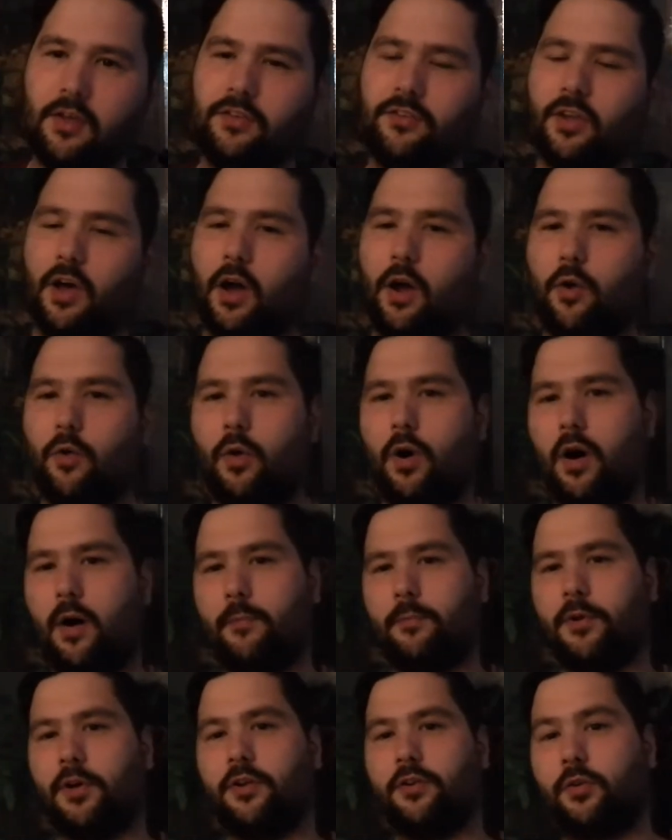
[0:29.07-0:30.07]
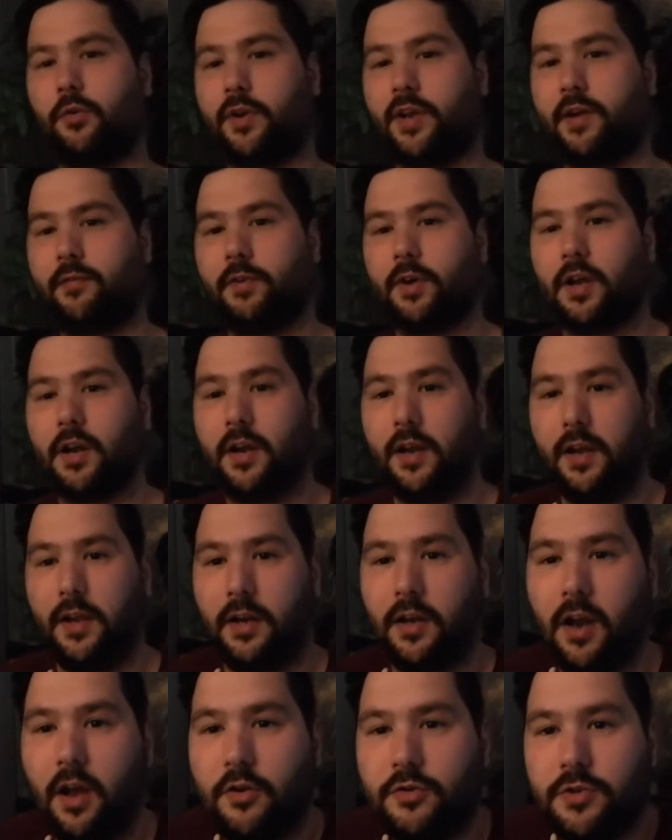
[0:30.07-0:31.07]
So I'm going to do another
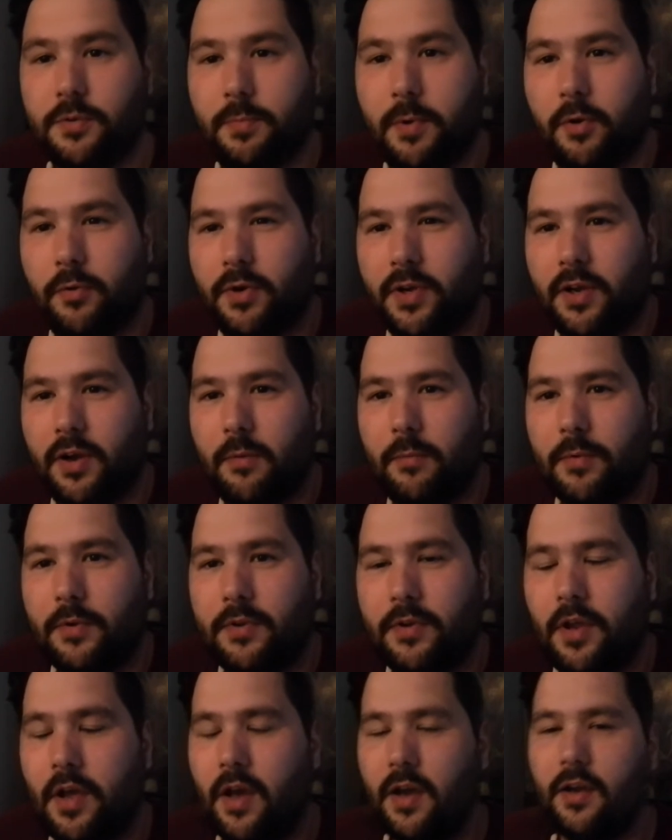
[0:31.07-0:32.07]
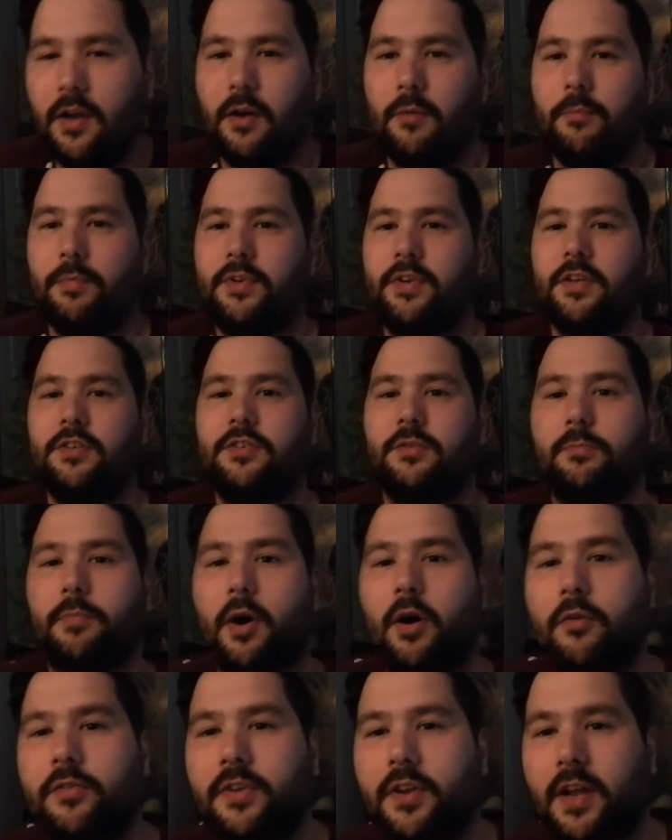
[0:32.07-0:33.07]
enclosure building uh, competition, but
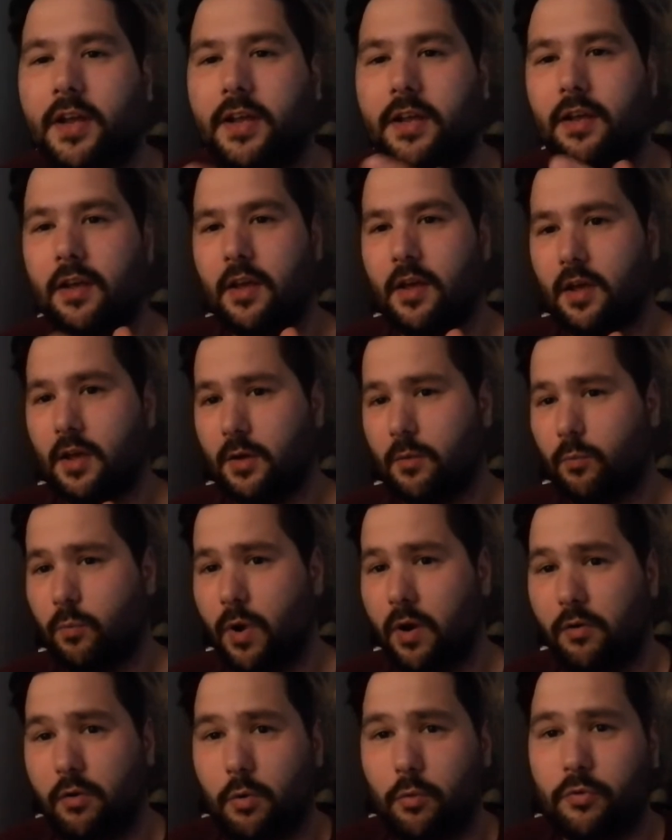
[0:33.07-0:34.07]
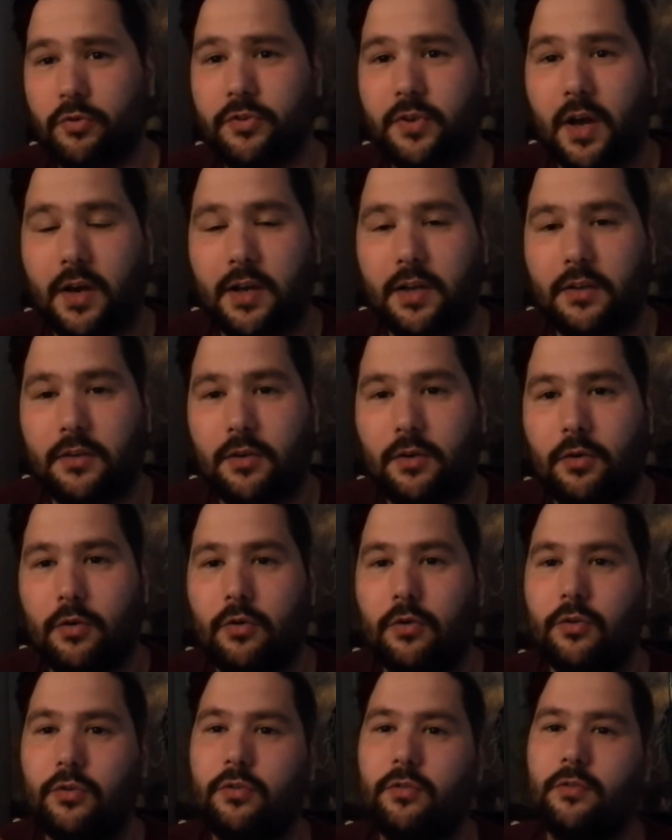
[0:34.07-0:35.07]
obviously we're all stuck
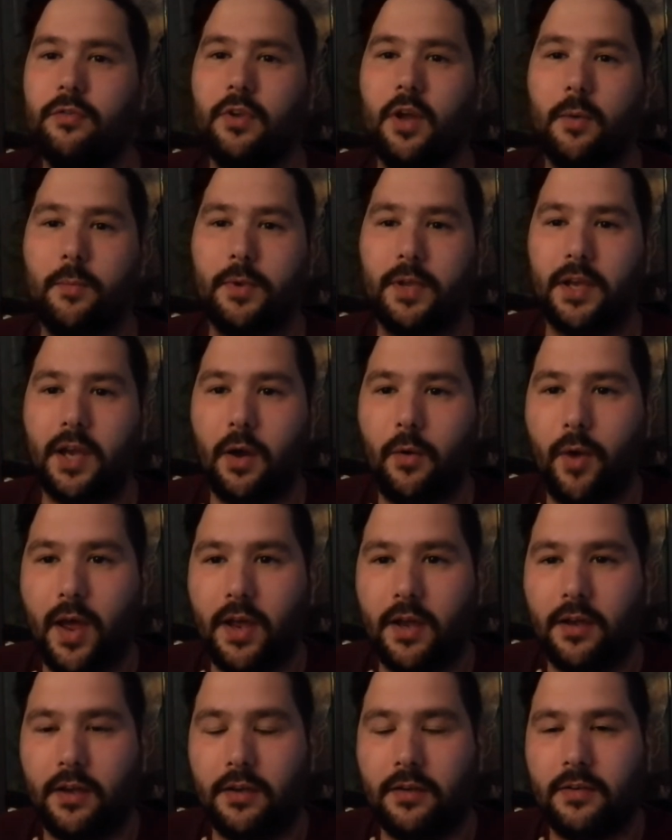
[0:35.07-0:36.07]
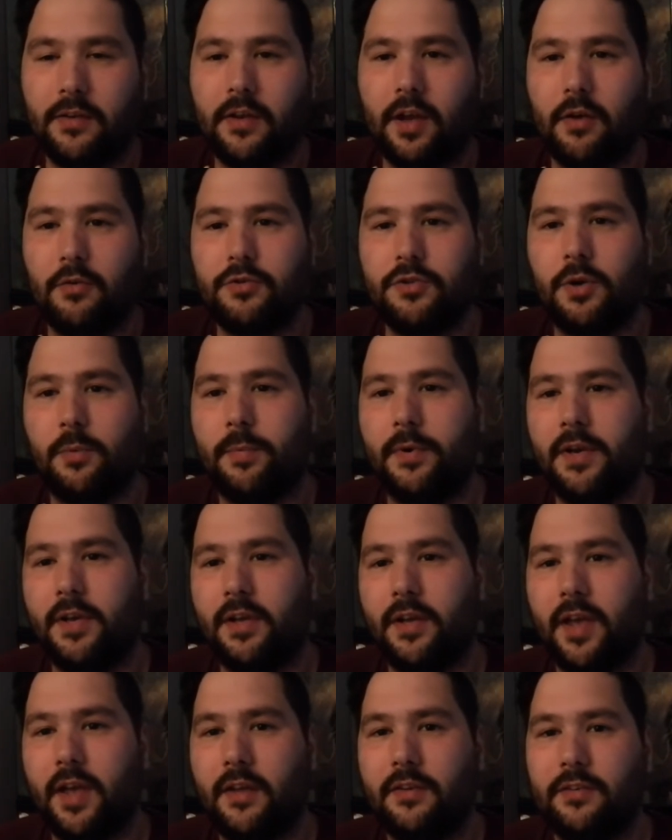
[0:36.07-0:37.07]
indoors. Nobody can go out and go shopping and
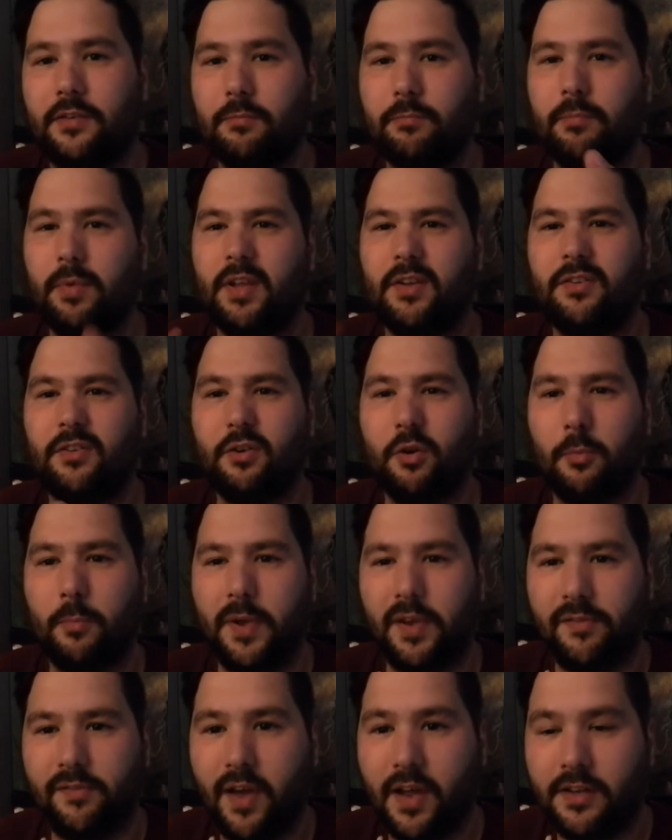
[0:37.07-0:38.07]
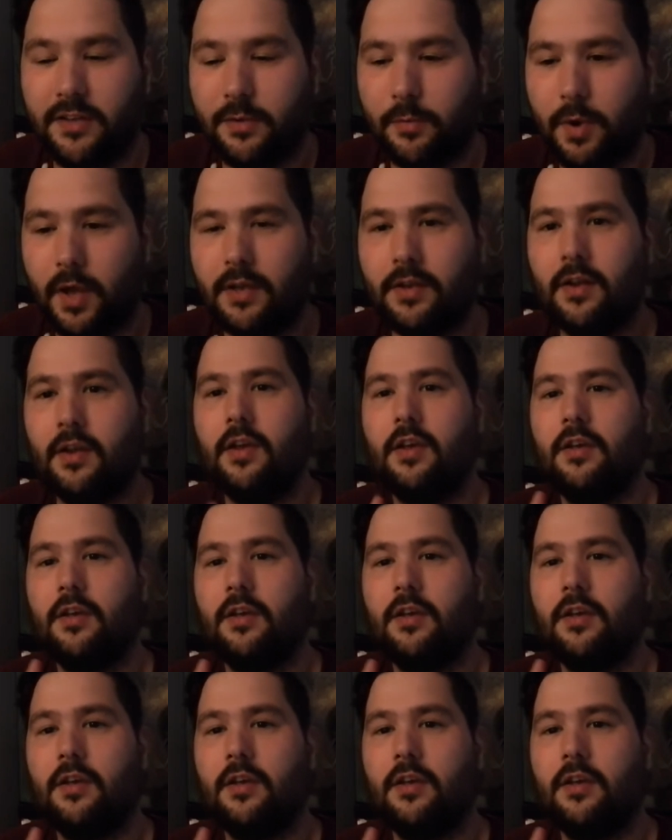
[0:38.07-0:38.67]
get some bits to a big fancy one.